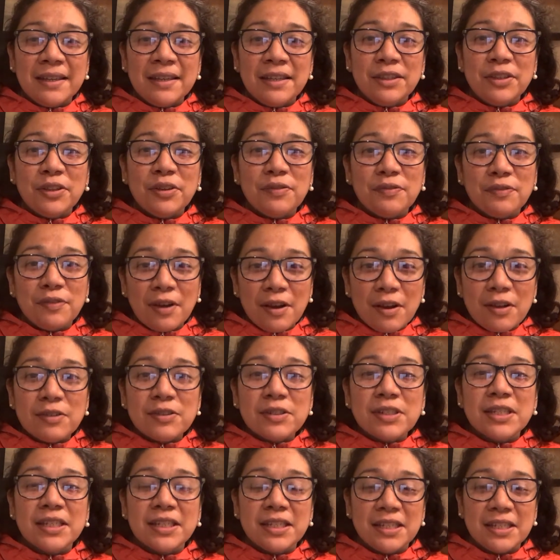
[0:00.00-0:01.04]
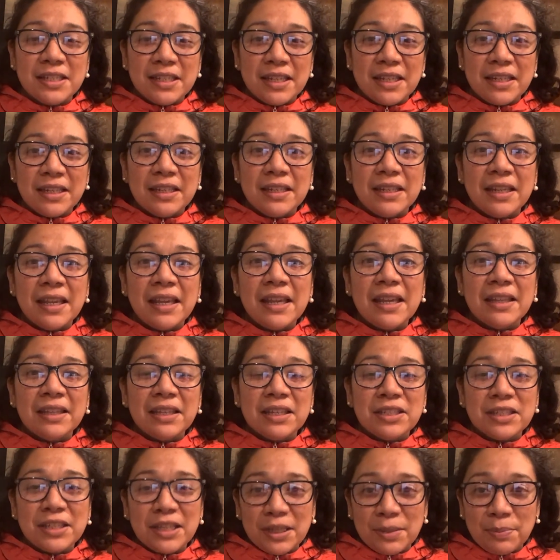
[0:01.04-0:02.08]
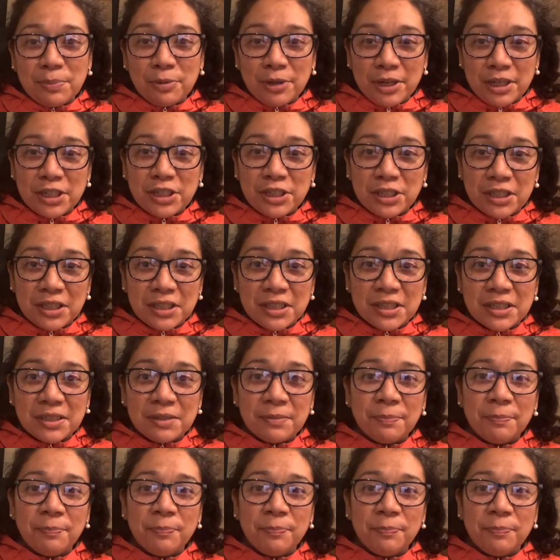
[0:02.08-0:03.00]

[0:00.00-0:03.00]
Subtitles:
the fall season and the celebrations?